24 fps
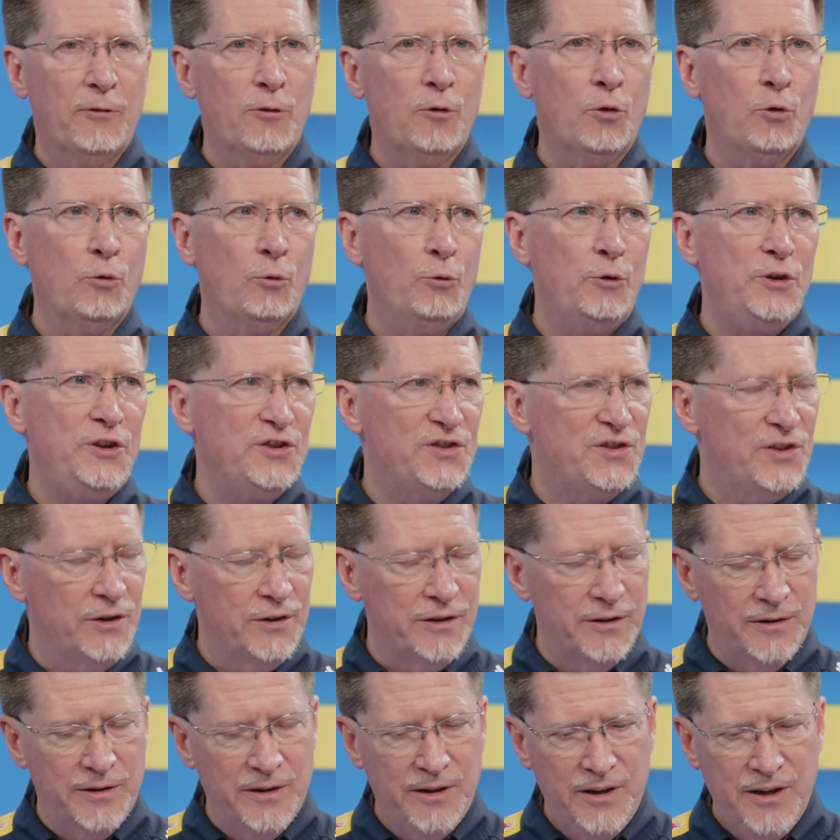for a
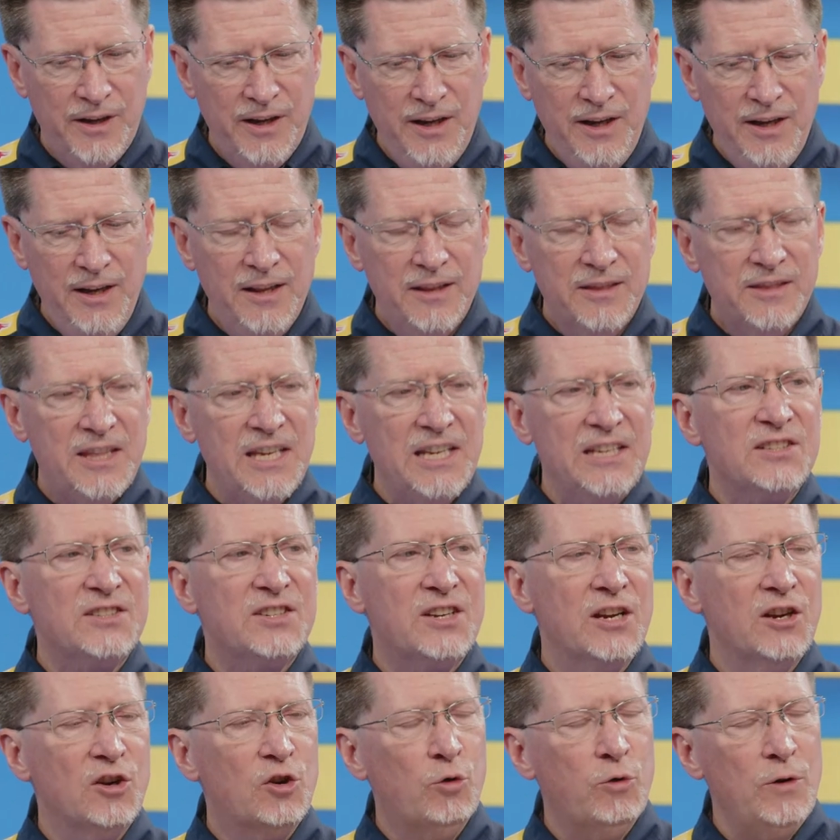reason.
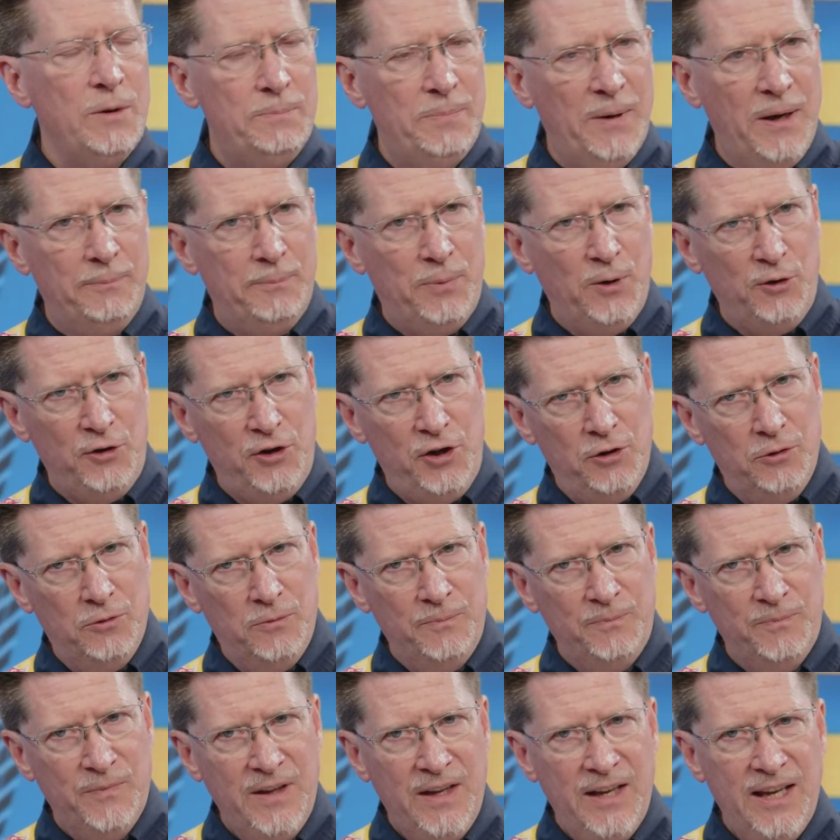Things can creep up on you.
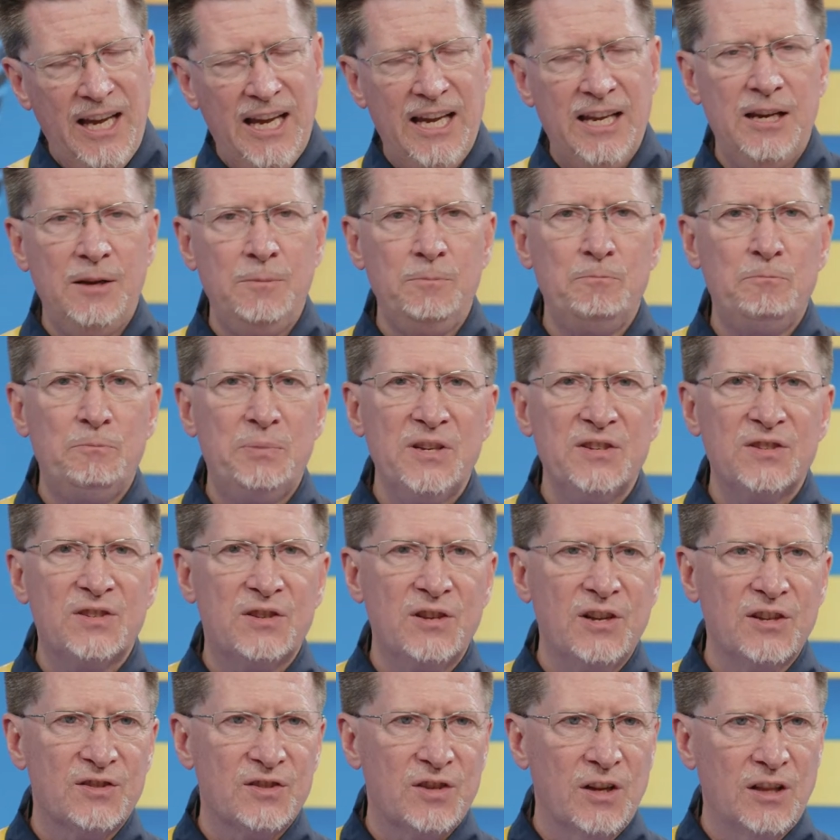And in
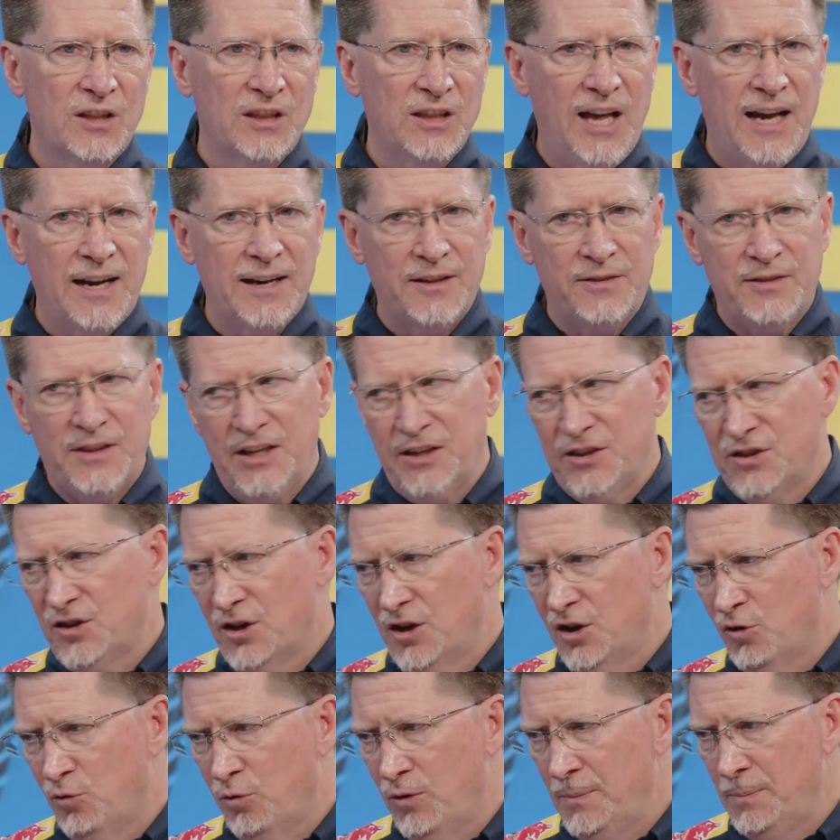business, a lot of
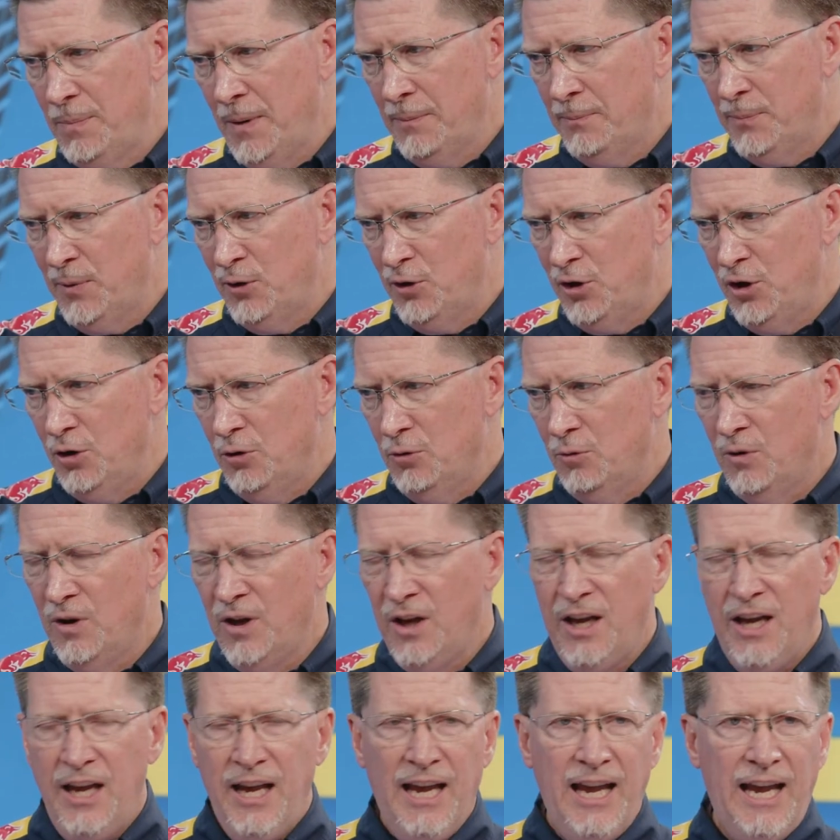things can creep up on you.
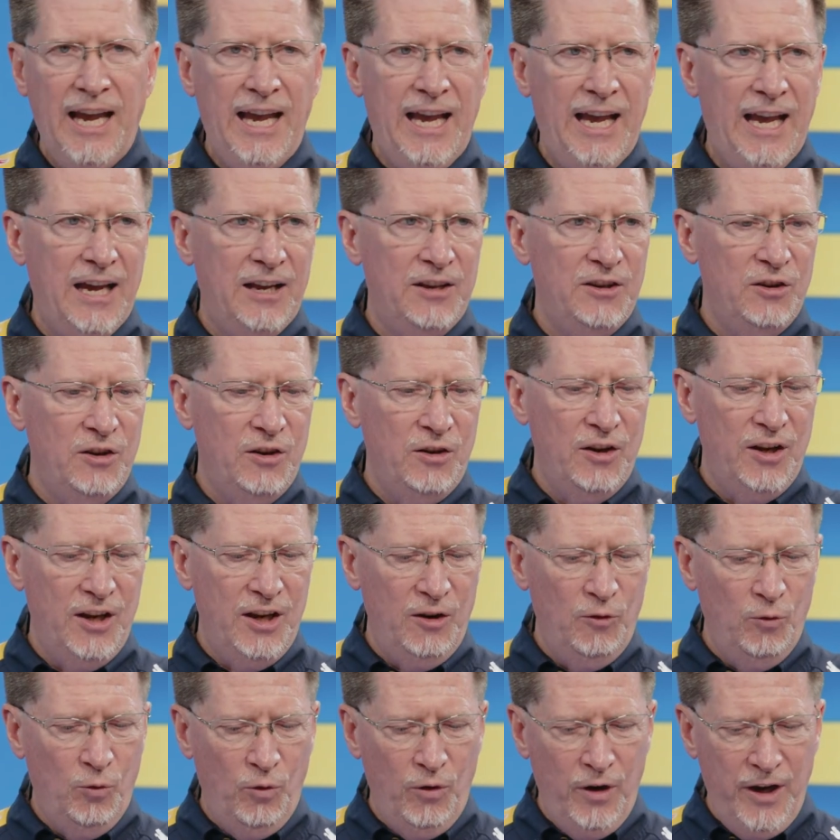And
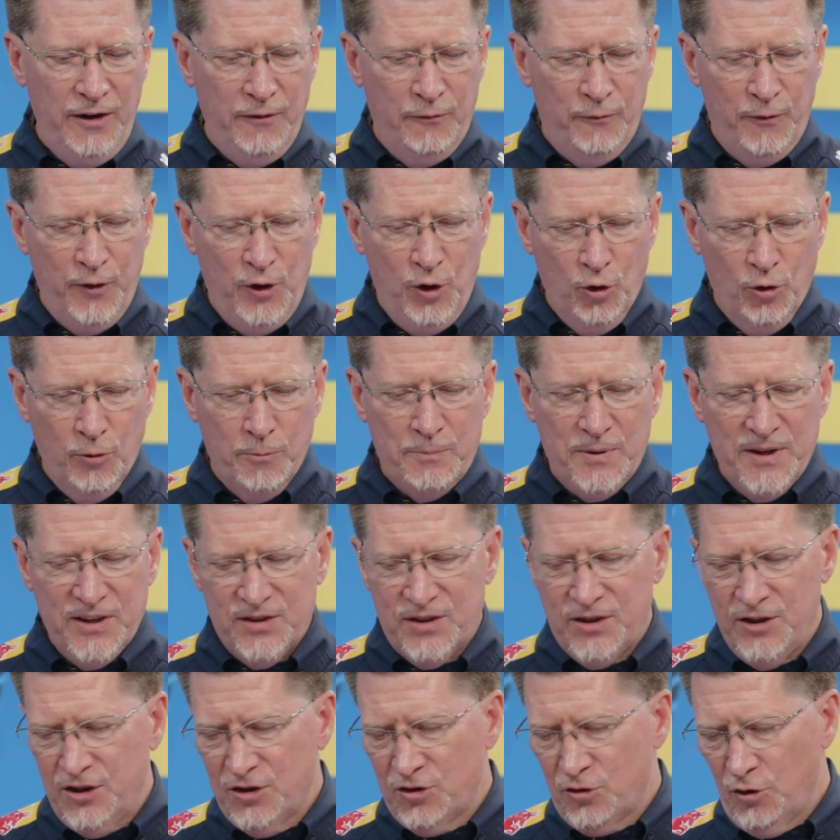if your
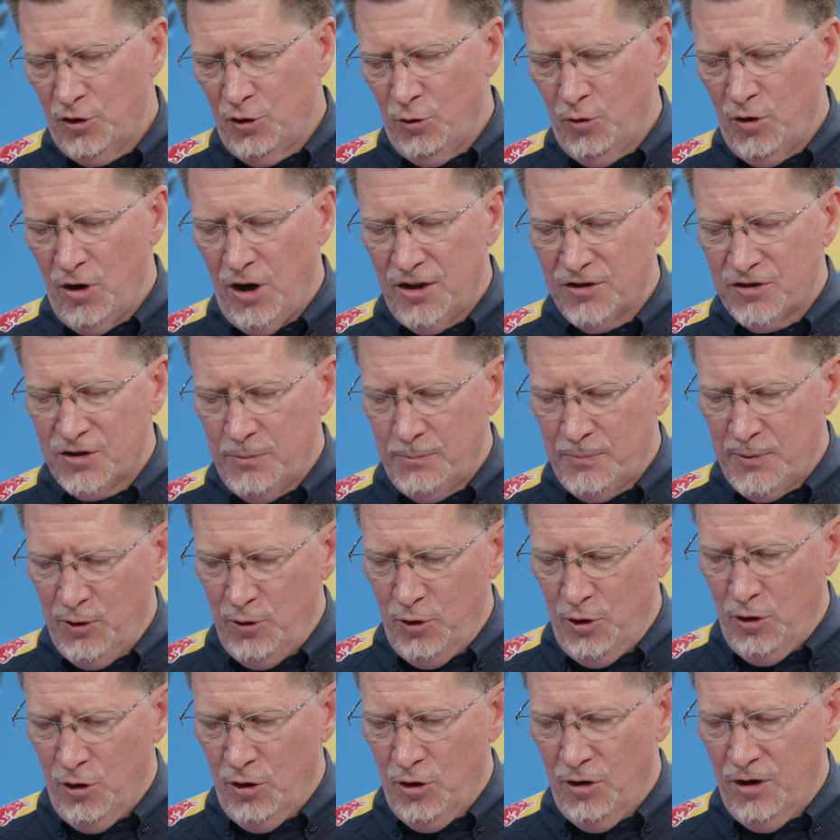business or you're an
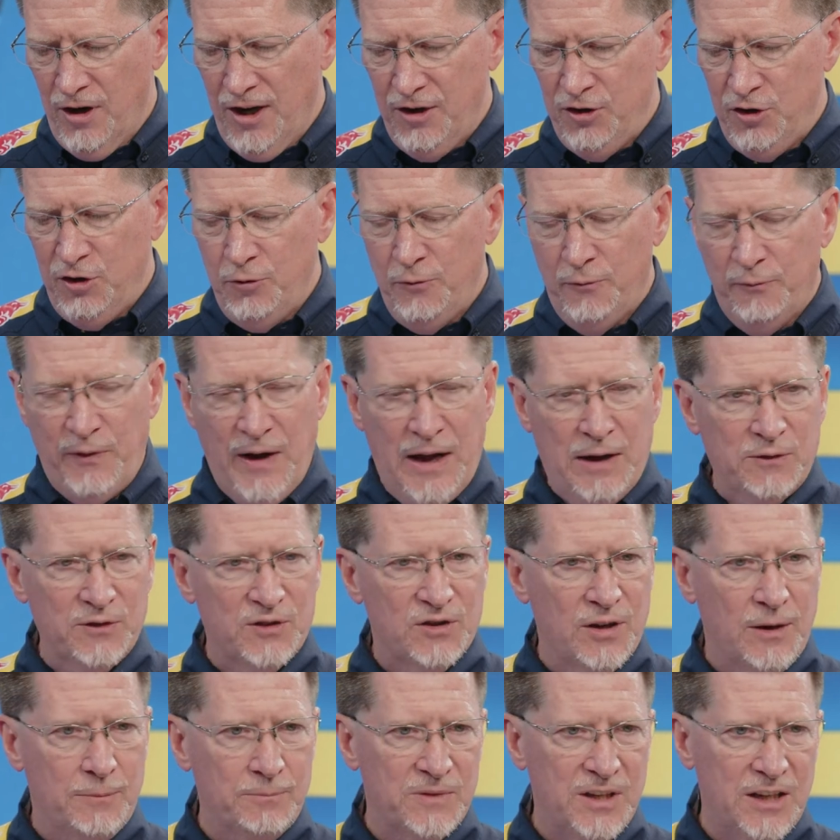entrepreneur and you
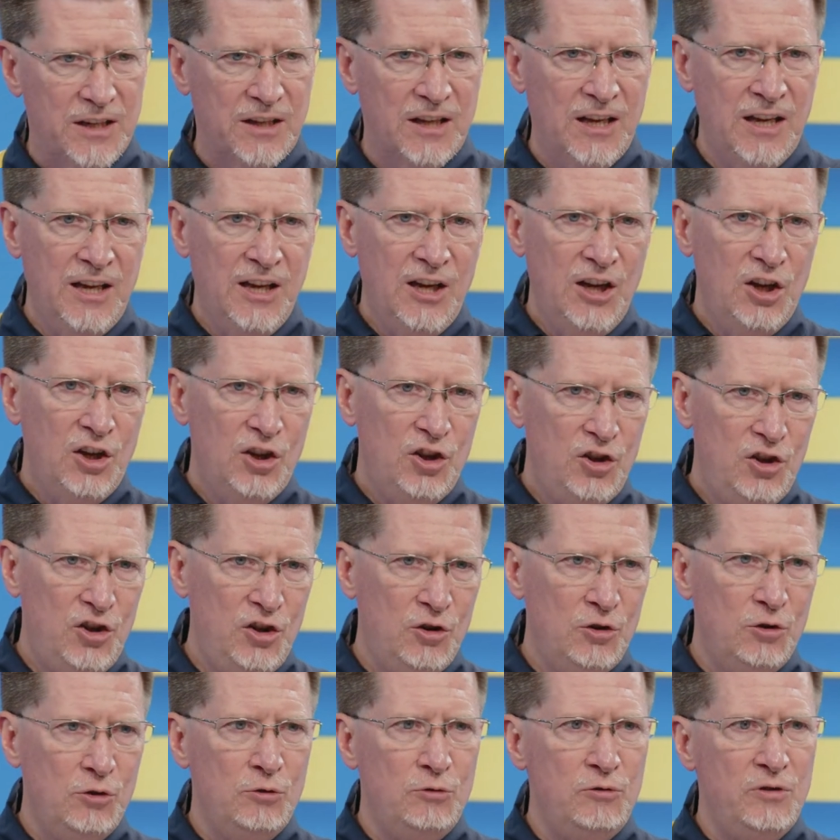found something,
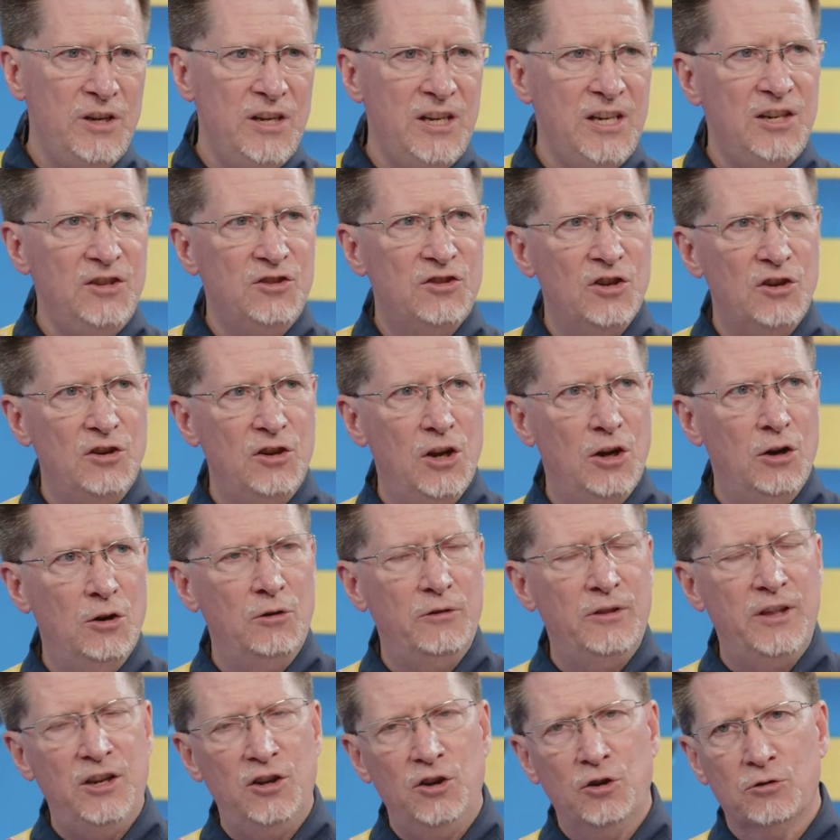you need to
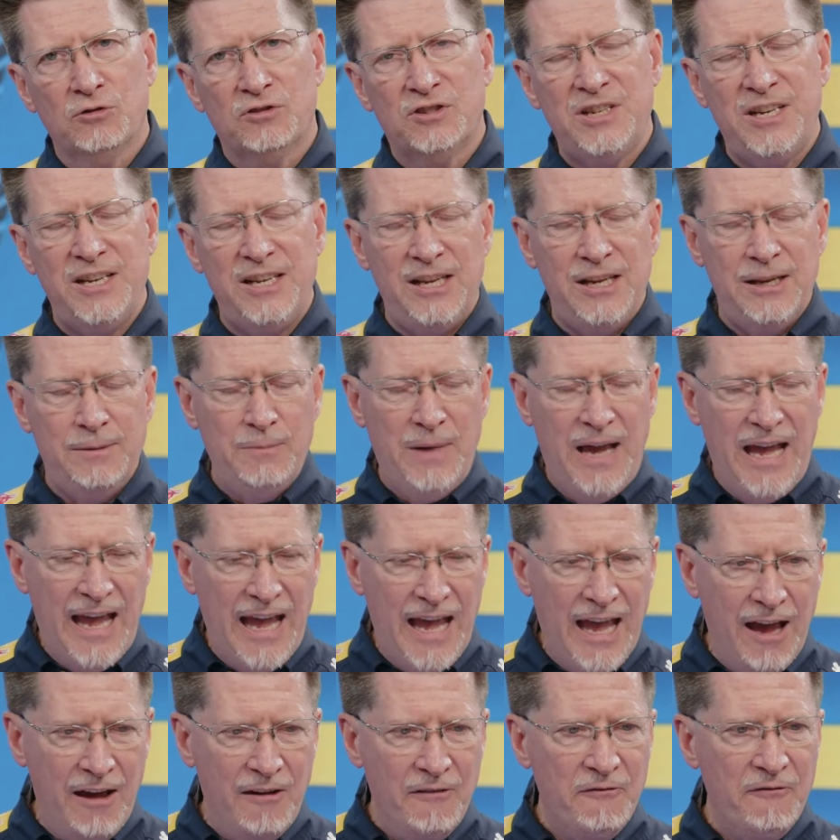know that your team
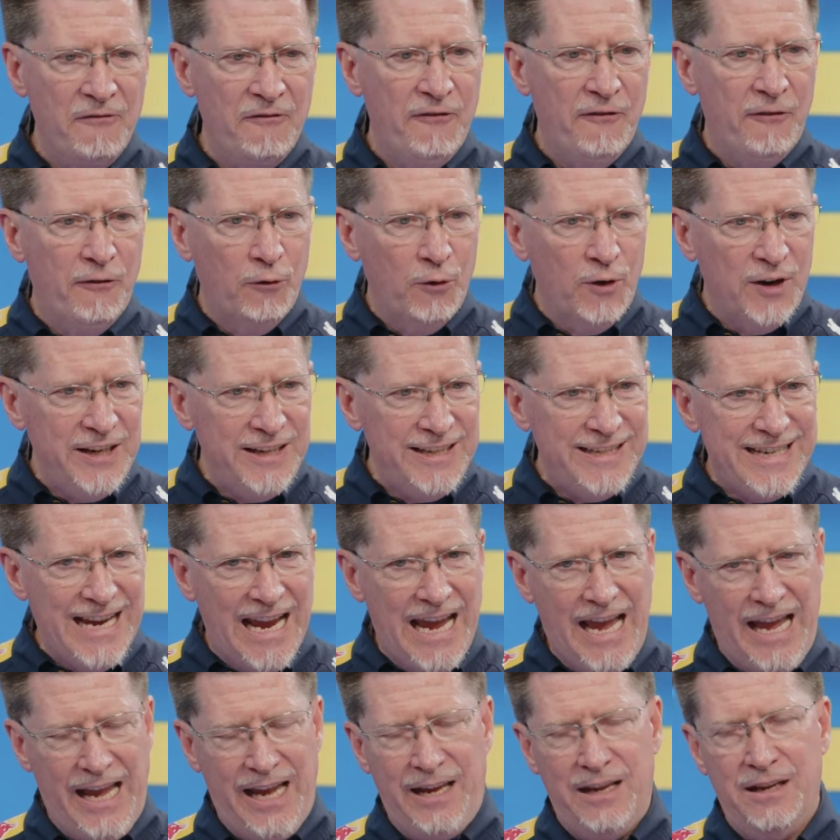every
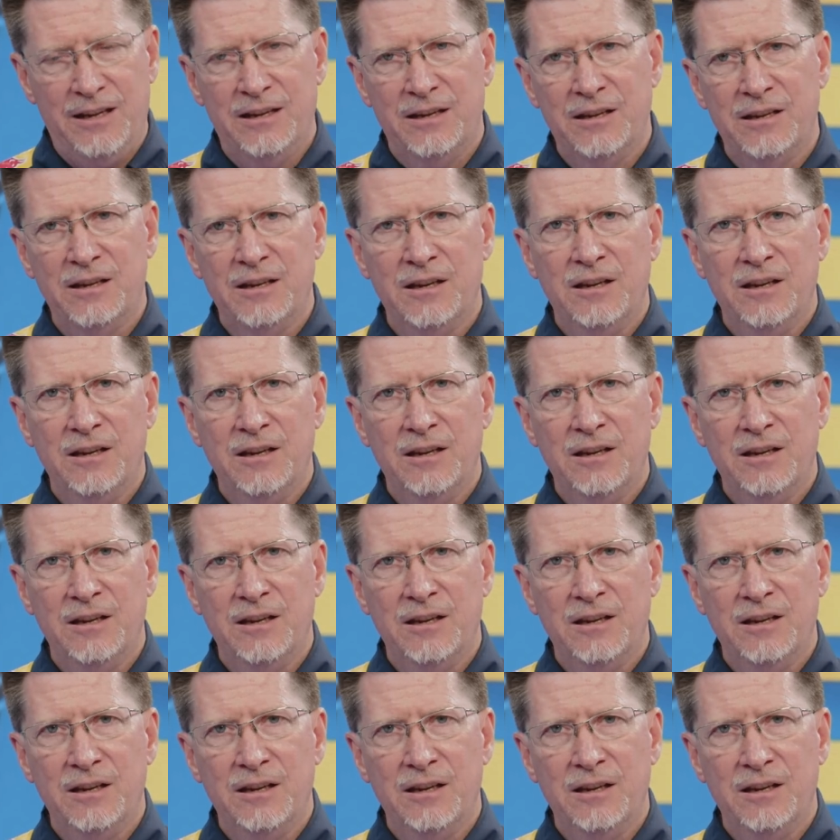day,